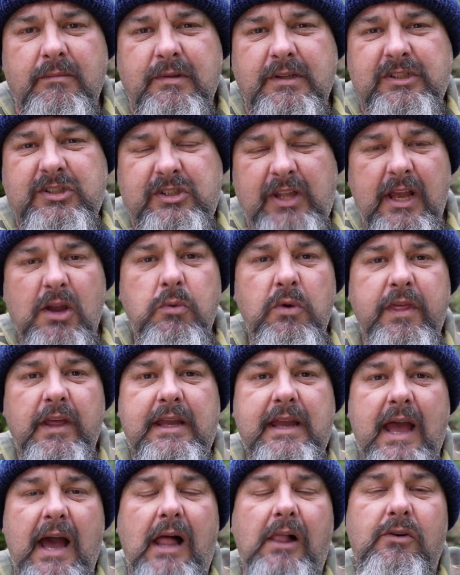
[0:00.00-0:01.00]
Stick with a
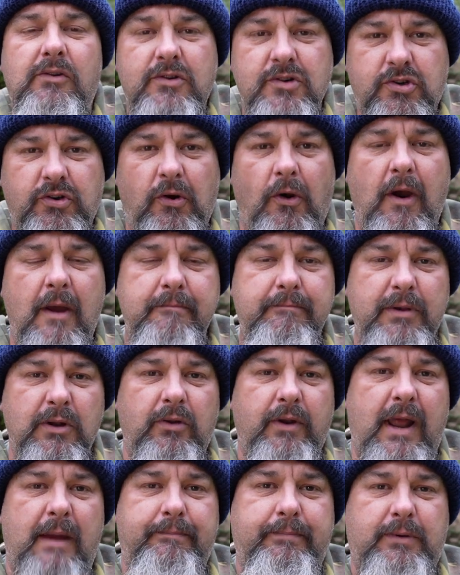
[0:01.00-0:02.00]
color and try and
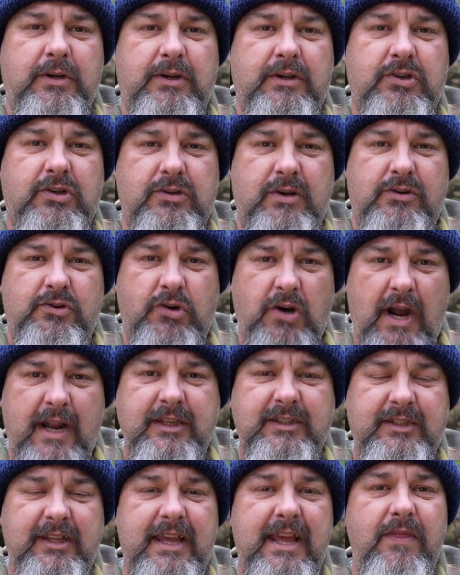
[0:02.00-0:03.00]
build up
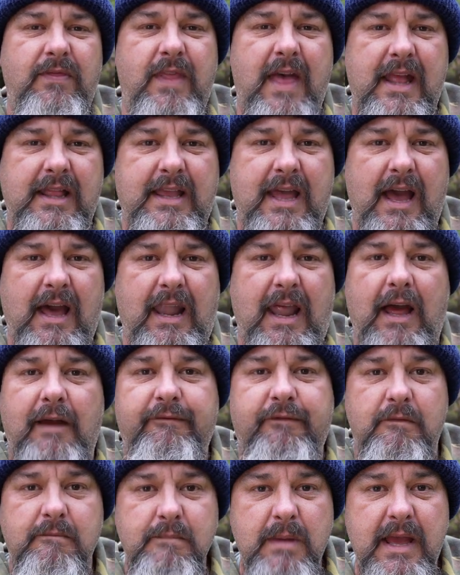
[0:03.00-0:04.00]
trust in that color.
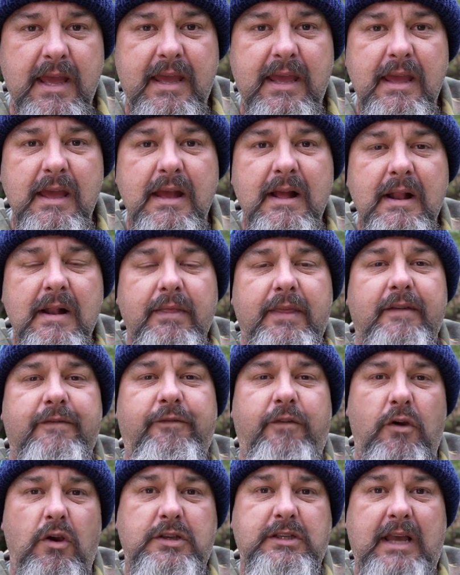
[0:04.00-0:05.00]
For me, the
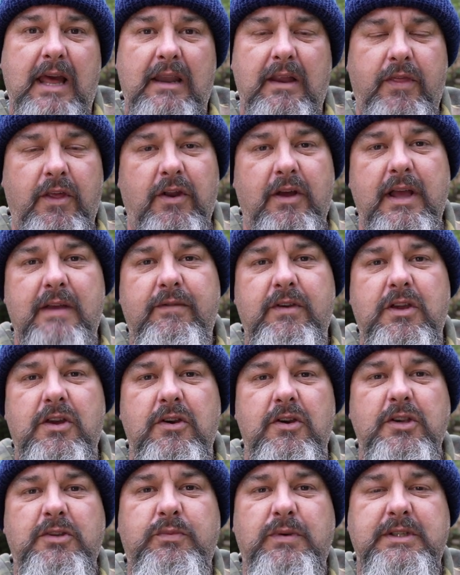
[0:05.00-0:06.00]
first color that I ever
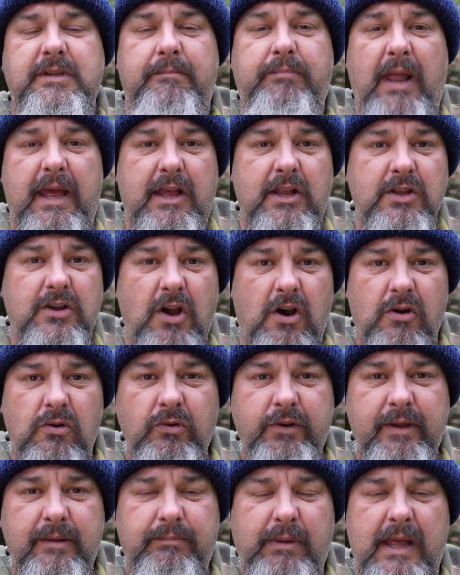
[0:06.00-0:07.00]
used was a black and
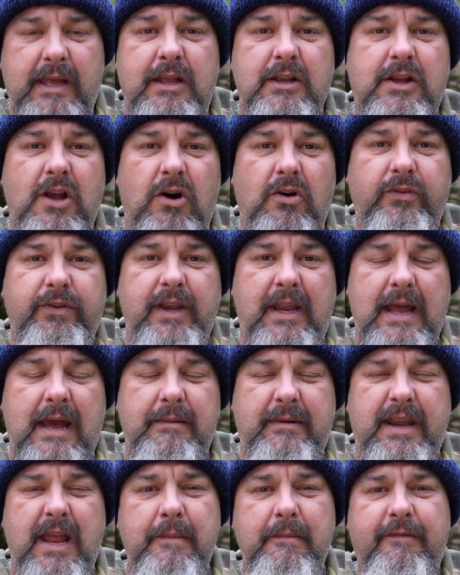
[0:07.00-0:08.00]
gold, black and gold
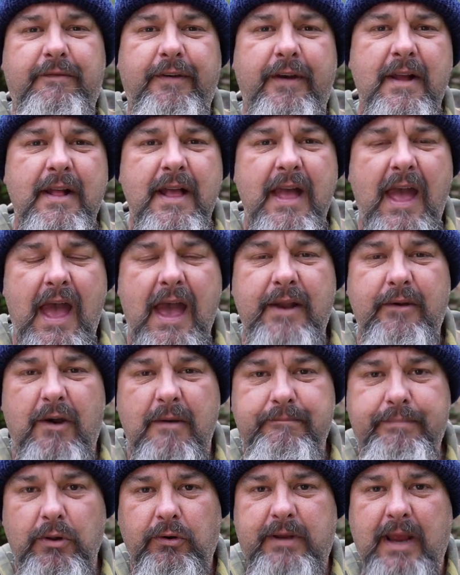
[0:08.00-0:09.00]
nymph, and I
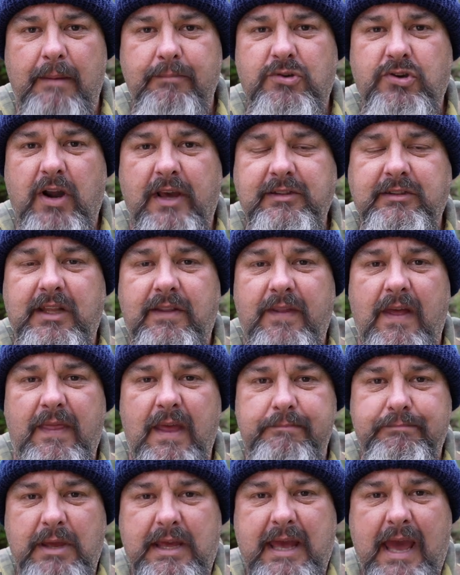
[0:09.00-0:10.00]
built up trust in that, and
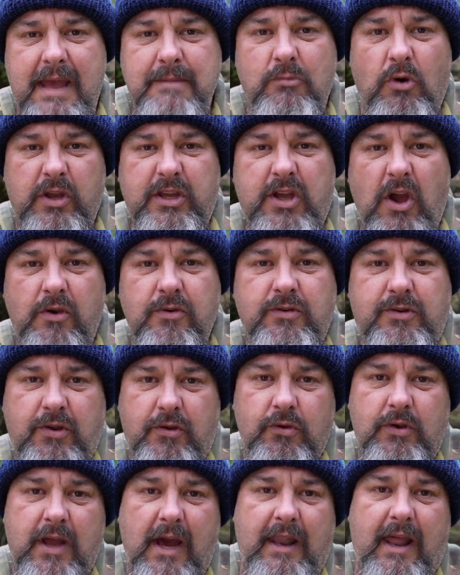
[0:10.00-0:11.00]
that became my
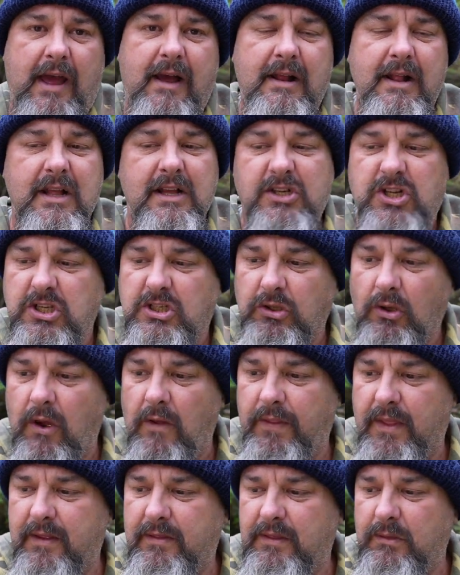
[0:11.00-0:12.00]
go-to color, just
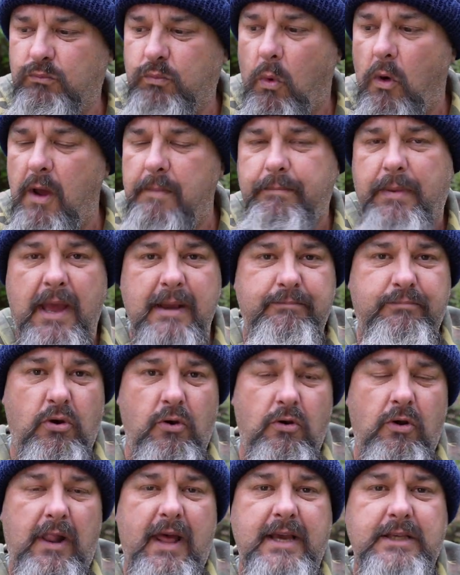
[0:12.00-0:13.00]
like the whitebait
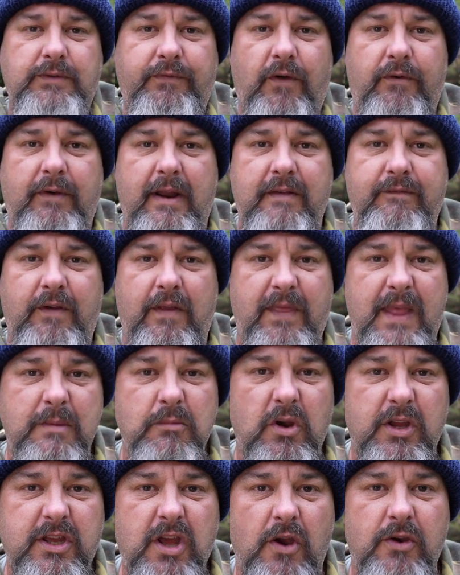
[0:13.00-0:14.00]
pearl has for redfin. They're
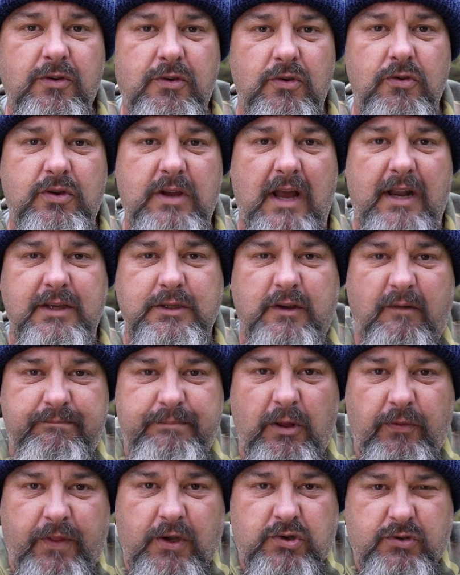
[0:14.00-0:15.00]
my go-to colors. I've
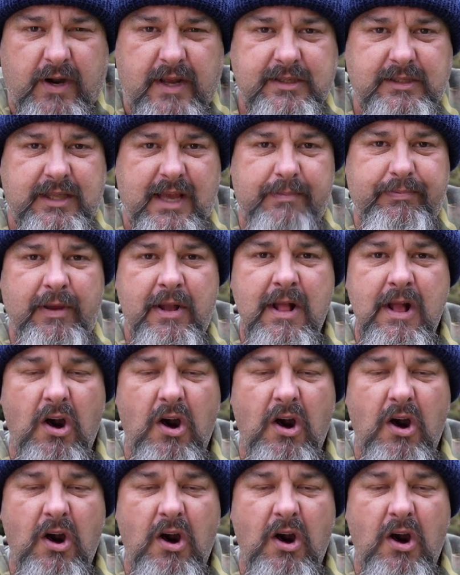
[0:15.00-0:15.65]
built the trust up.